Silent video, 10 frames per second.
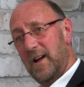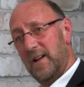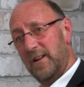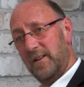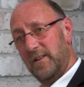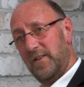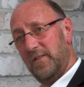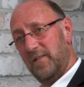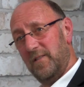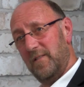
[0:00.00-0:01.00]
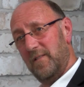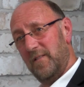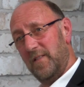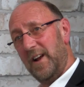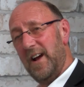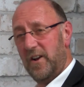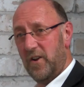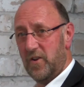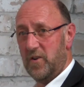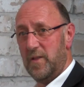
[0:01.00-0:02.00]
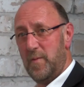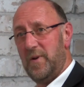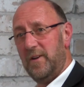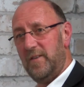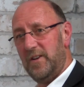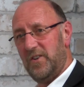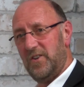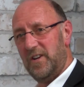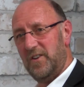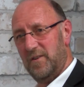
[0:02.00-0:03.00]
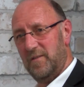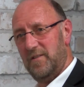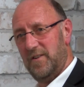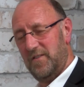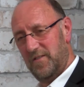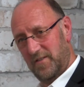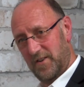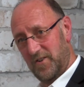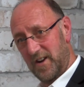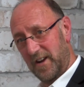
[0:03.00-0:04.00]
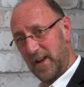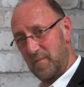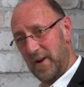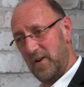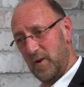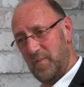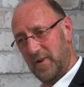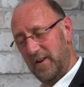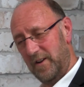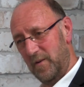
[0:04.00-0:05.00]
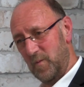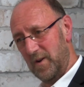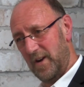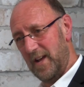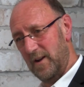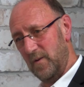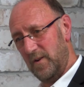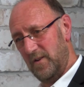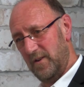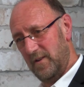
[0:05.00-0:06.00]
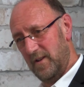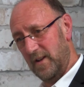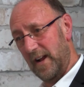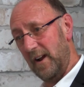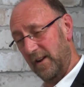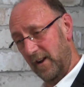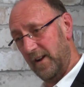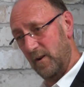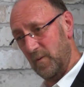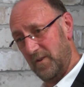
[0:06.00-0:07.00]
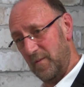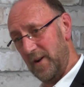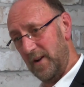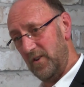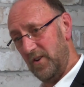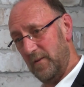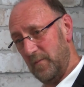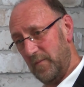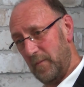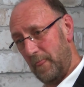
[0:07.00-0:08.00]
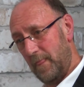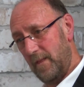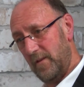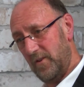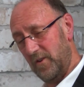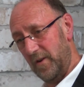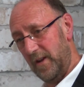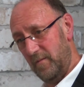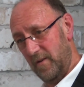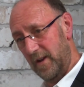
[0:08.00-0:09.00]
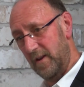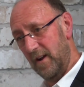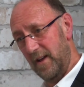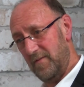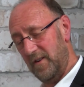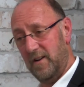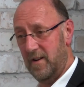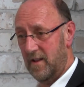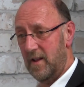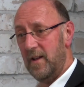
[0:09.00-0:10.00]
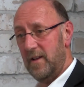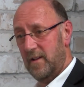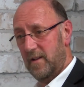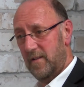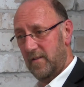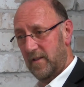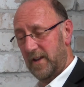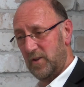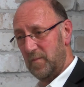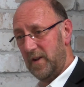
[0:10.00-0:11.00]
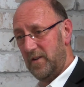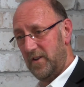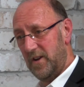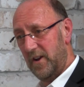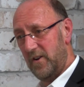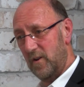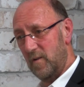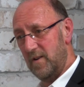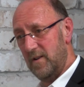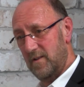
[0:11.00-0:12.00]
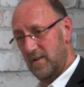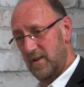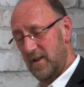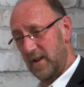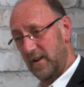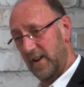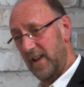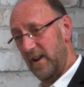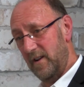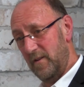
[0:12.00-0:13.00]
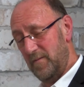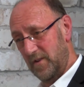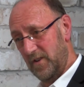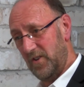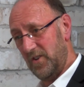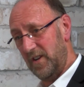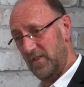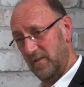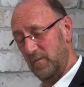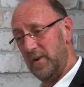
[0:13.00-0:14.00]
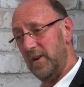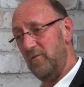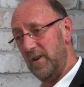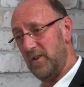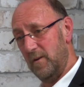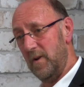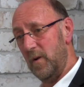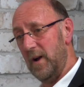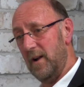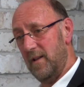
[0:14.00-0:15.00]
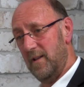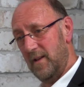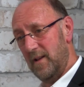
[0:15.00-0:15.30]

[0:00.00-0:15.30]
and they'd had a go the previous season to to try and get back up, and it didn't work out. And Alan Little was the manager, so he he left, and they asked me to take over. And again, the first season we did reasonably well,